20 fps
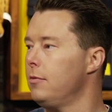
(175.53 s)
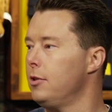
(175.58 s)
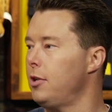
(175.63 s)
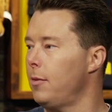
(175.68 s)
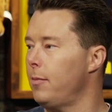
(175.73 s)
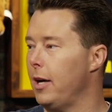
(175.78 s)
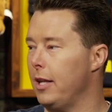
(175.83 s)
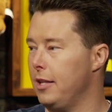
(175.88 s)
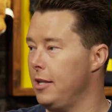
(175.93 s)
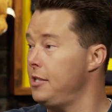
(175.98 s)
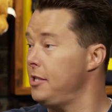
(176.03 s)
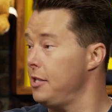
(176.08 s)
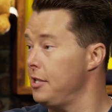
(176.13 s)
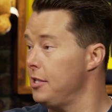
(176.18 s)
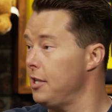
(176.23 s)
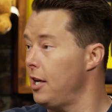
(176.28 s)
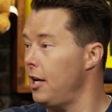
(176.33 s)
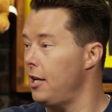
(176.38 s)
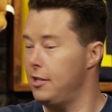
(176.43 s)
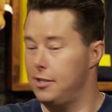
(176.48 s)
Talking about this
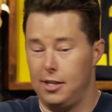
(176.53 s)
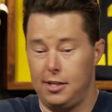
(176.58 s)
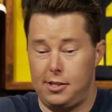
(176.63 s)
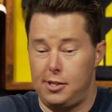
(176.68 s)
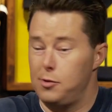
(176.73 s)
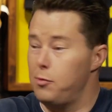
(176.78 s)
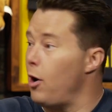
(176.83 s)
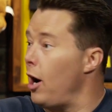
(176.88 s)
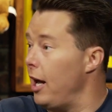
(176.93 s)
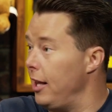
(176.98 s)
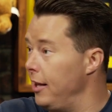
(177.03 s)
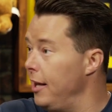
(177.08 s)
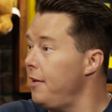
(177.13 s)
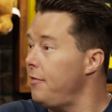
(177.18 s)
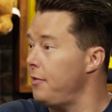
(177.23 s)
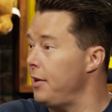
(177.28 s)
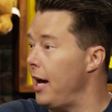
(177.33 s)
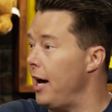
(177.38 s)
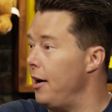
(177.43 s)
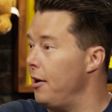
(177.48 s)
is uh, this is where I
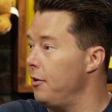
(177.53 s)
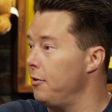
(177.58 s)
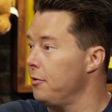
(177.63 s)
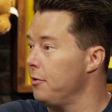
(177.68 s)
live now.